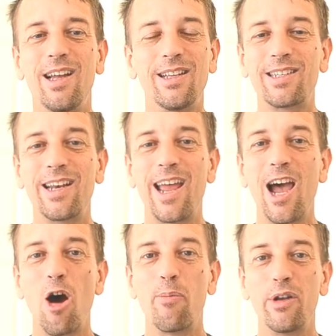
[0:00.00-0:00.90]
it's gonna
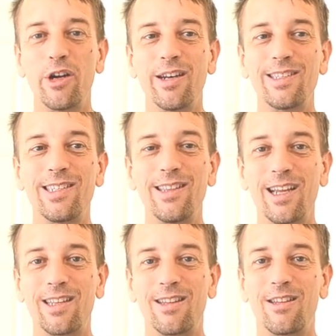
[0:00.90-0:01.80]
help, and you're gonna see
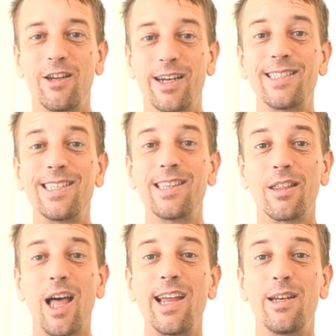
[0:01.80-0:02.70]

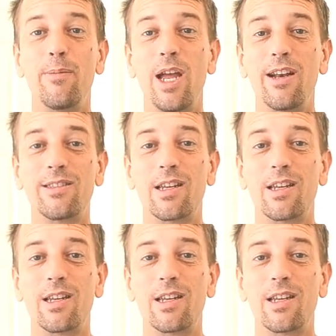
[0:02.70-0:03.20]
the light, man.